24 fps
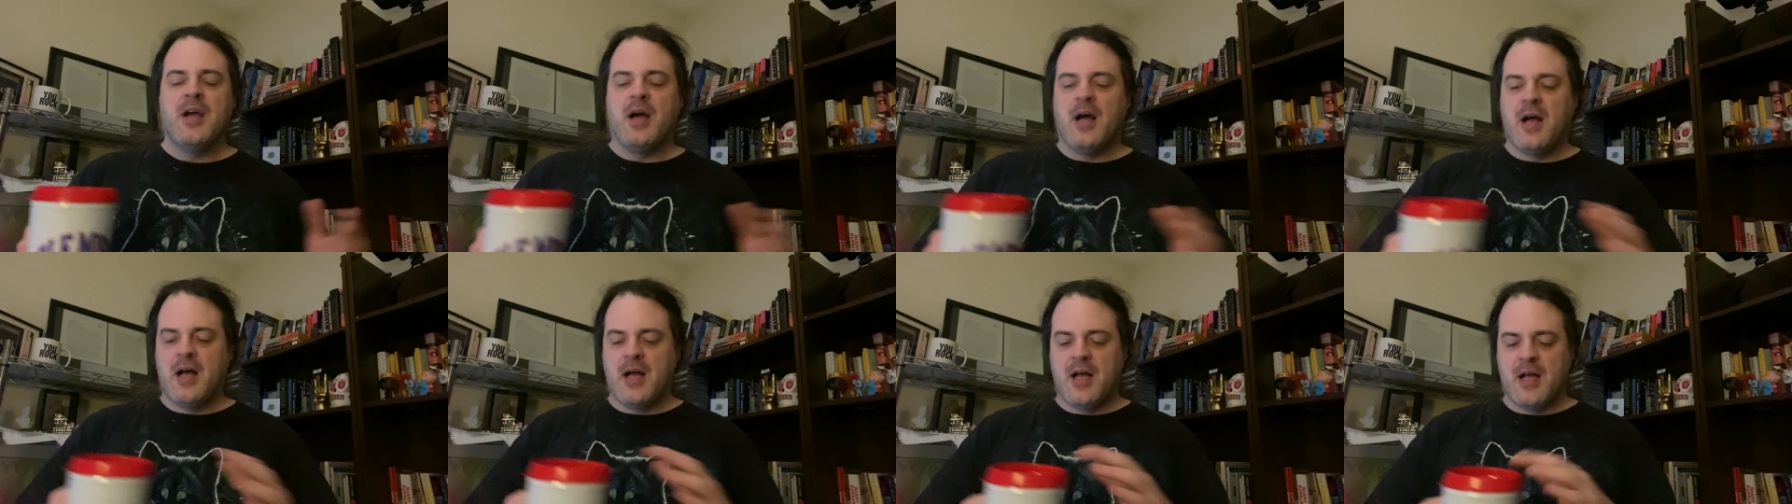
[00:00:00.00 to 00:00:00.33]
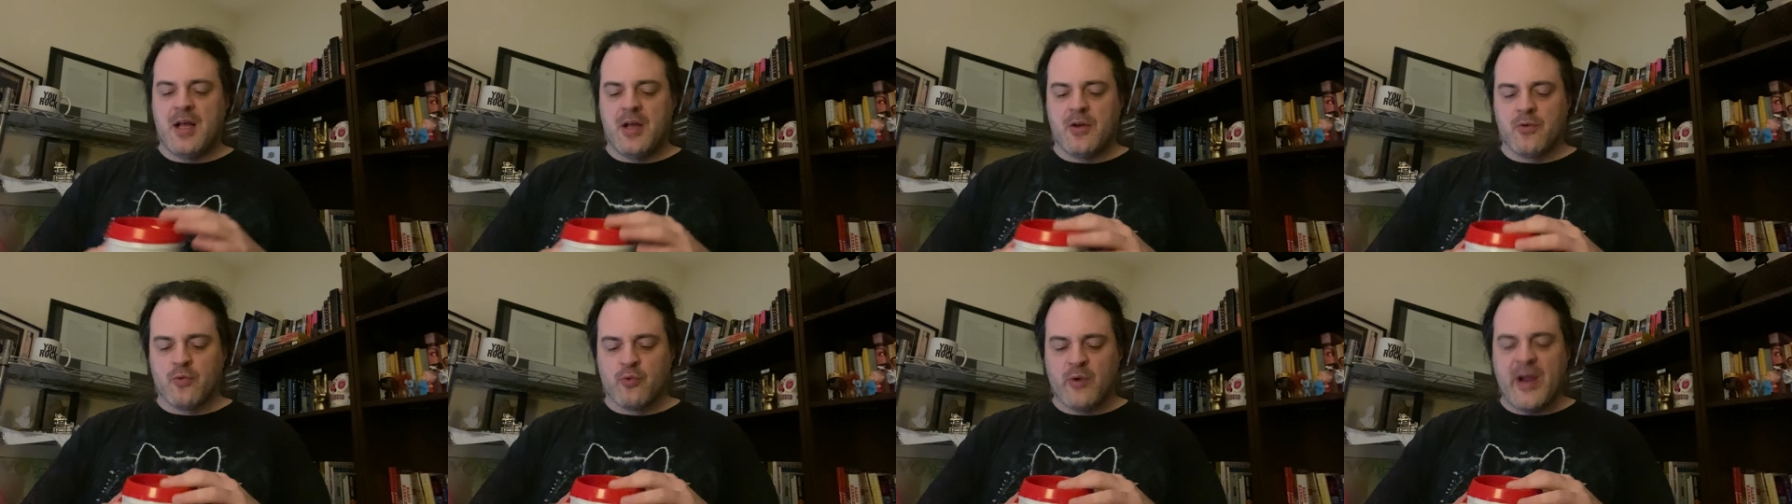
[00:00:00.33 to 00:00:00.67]

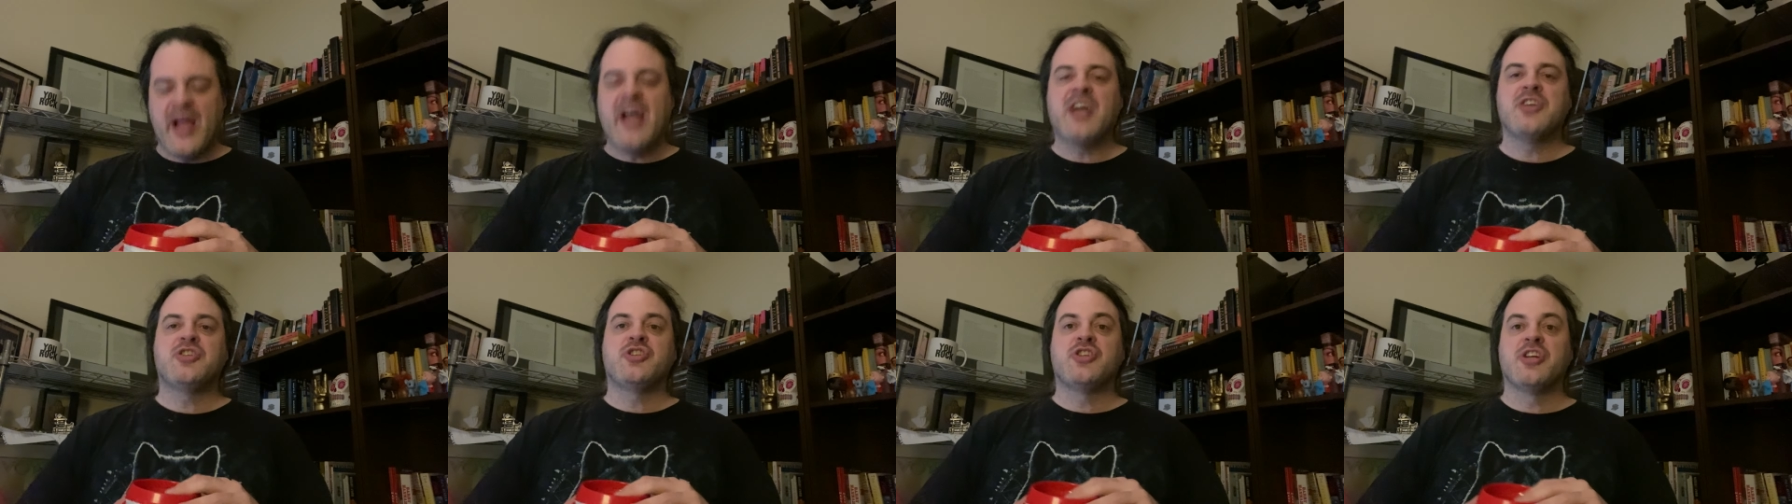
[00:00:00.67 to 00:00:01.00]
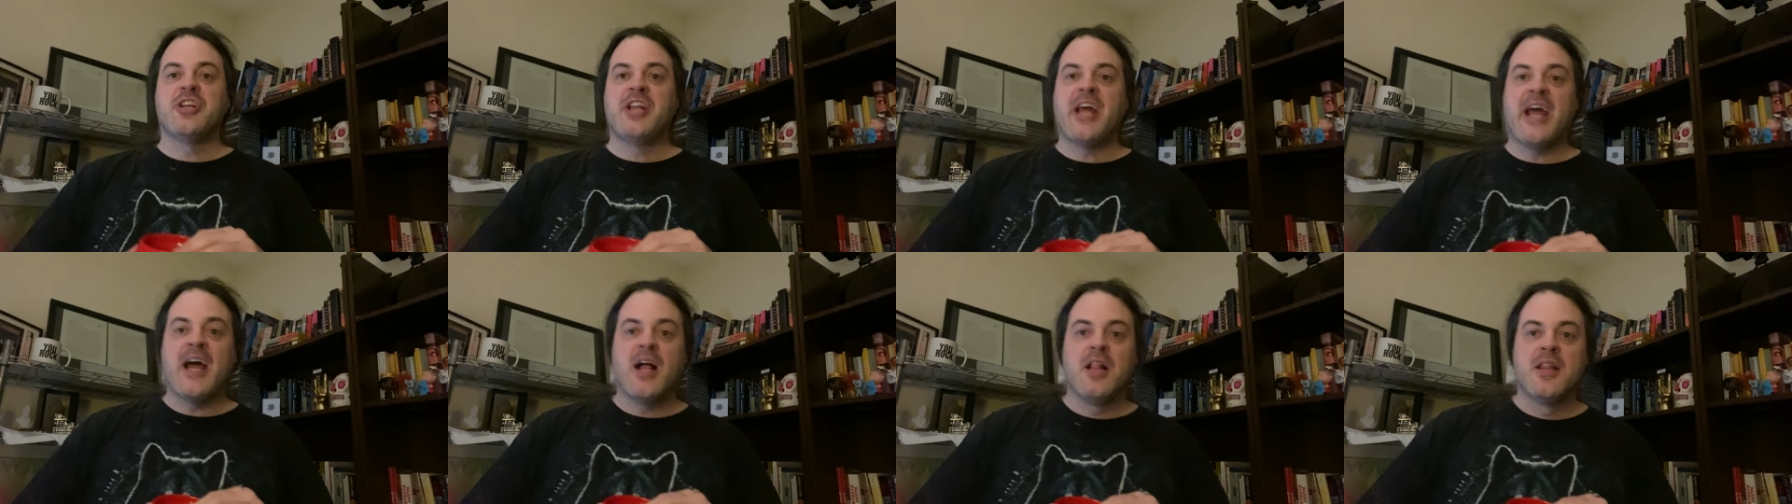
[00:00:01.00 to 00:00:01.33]
uh,
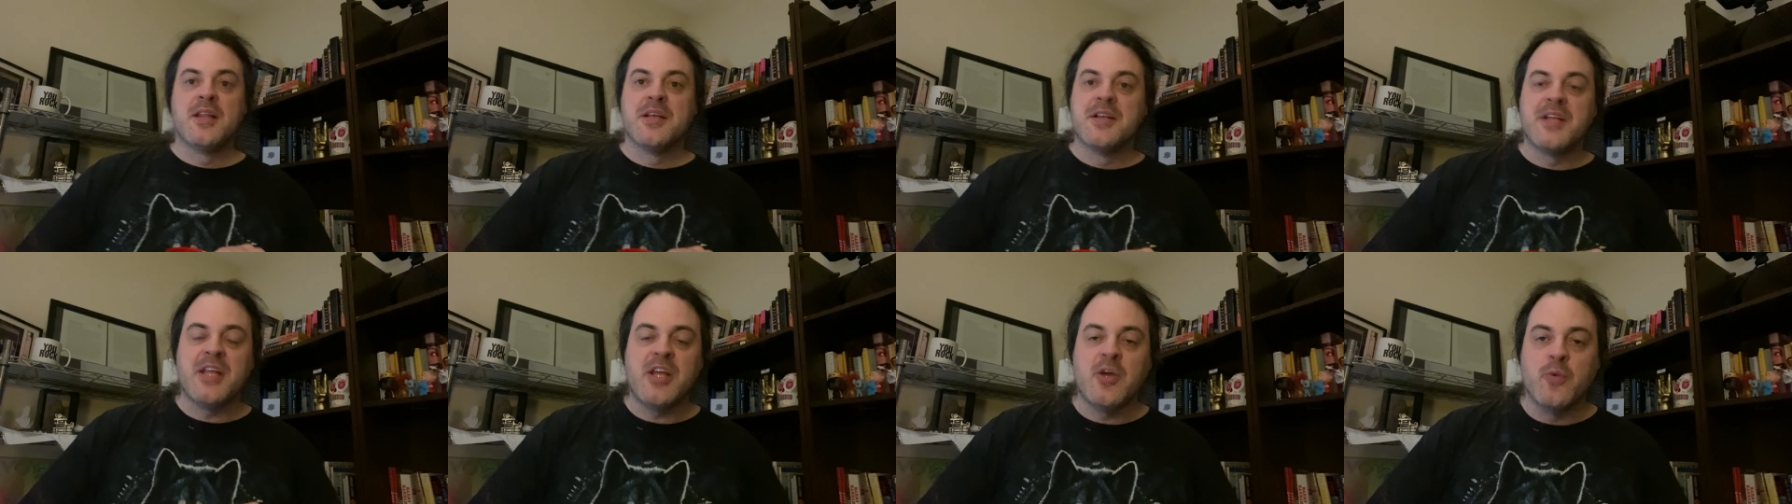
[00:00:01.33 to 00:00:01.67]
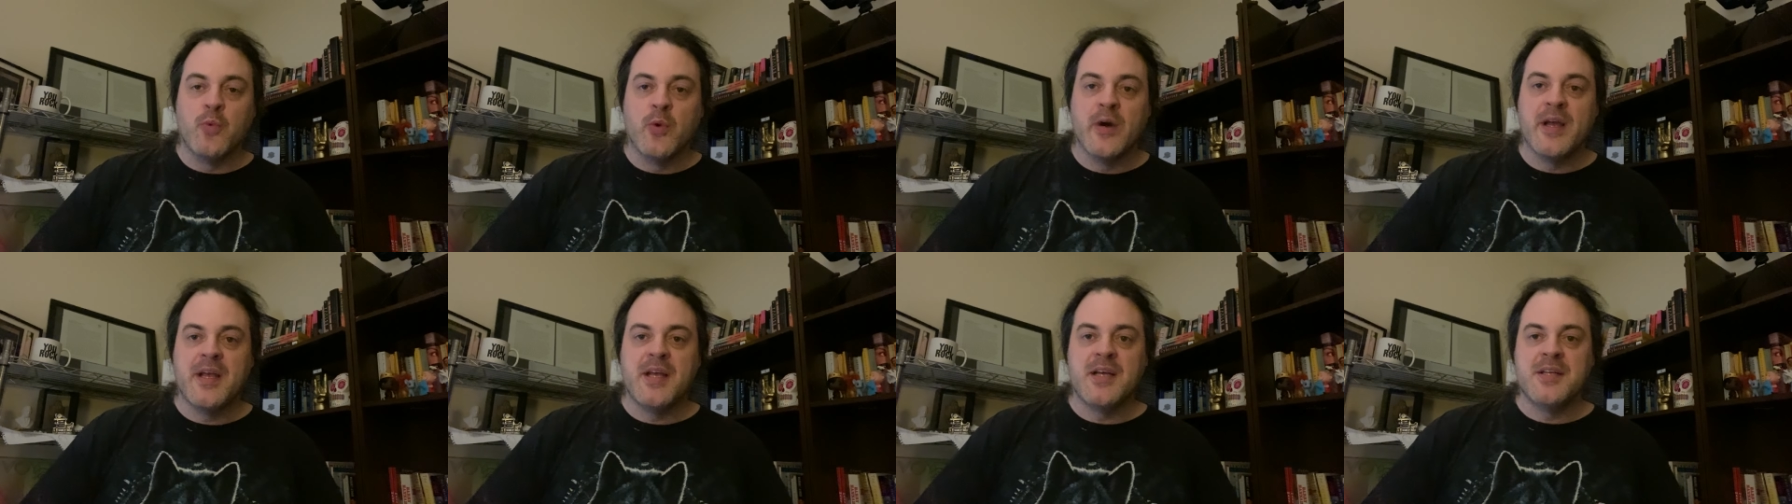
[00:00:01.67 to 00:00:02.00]
rationality
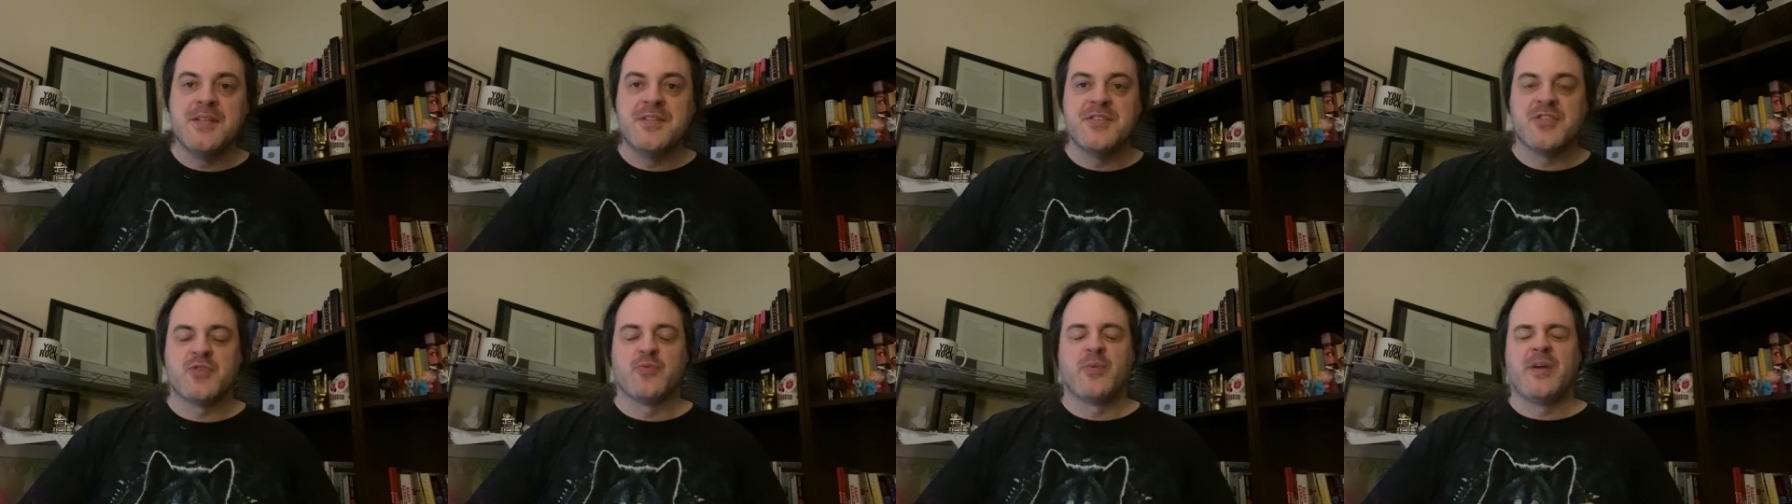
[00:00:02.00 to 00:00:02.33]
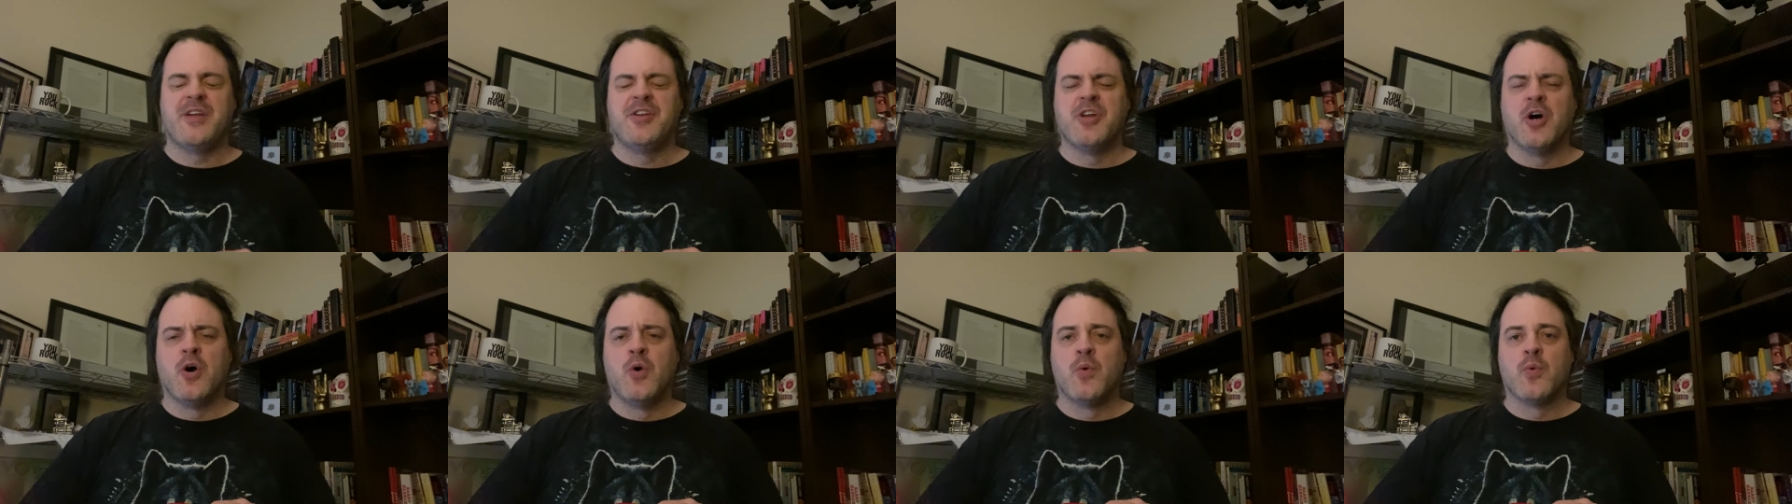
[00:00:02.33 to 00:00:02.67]
wins.
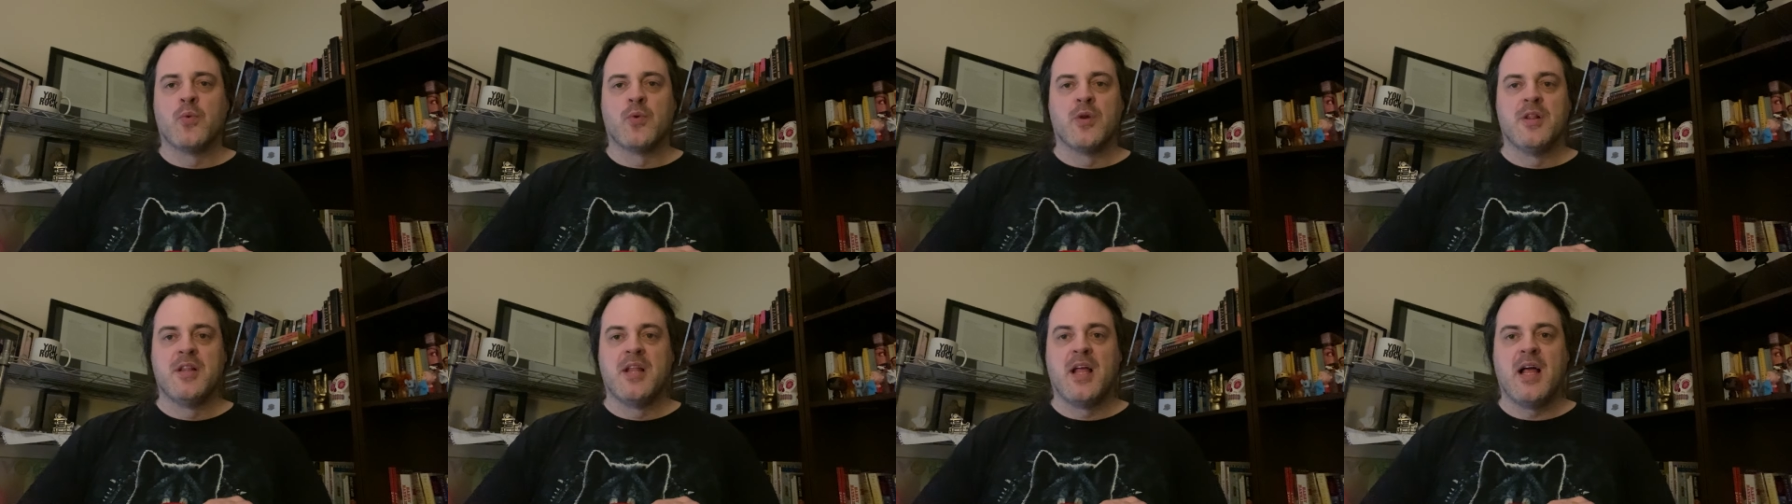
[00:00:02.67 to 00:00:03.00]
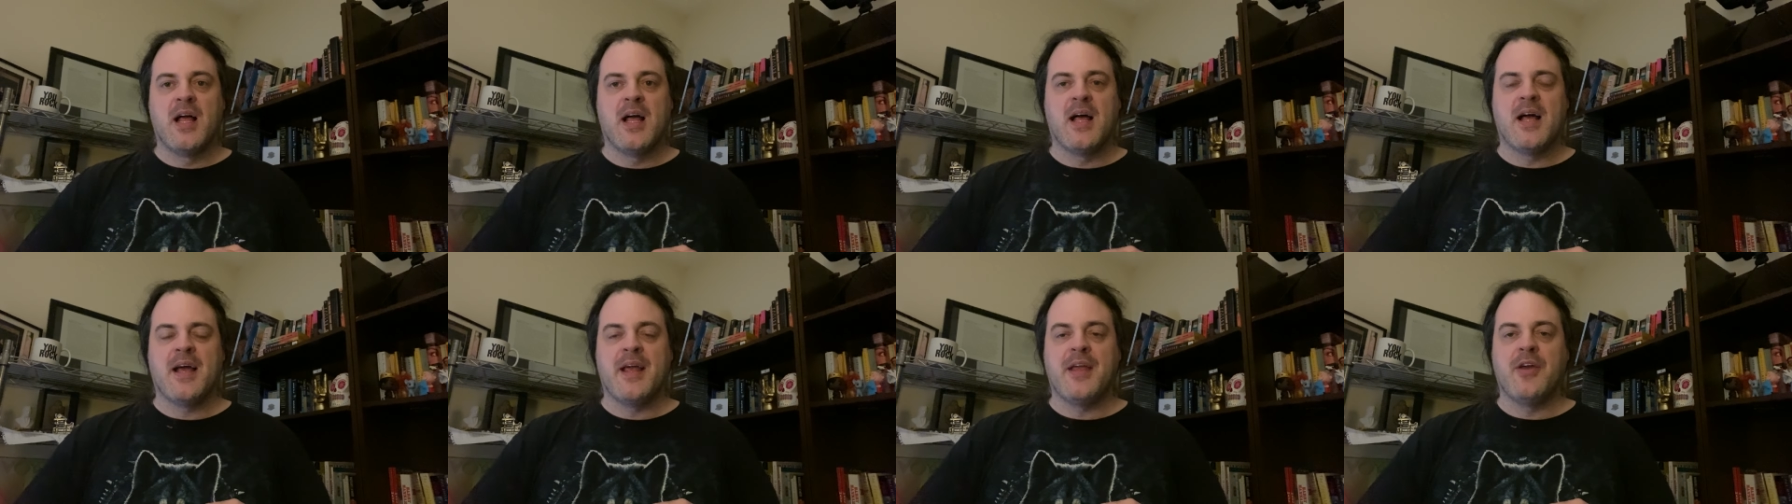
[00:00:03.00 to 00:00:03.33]
We don't
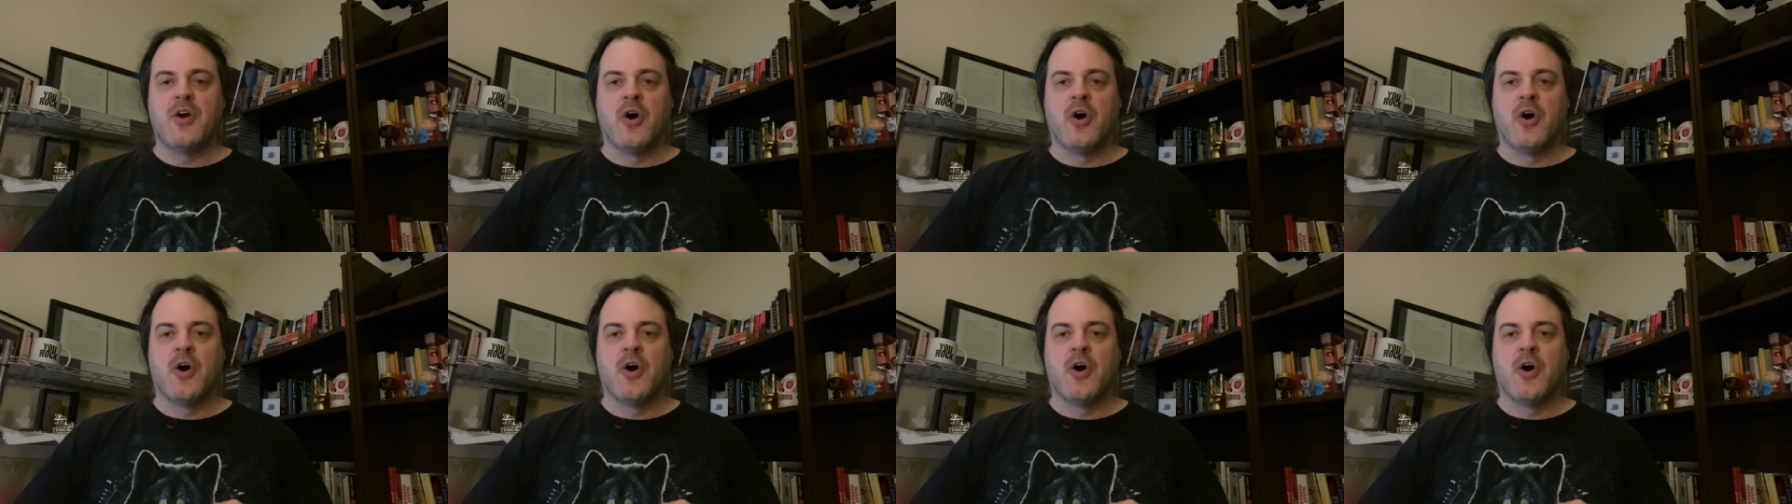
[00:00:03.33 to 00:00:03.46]
rely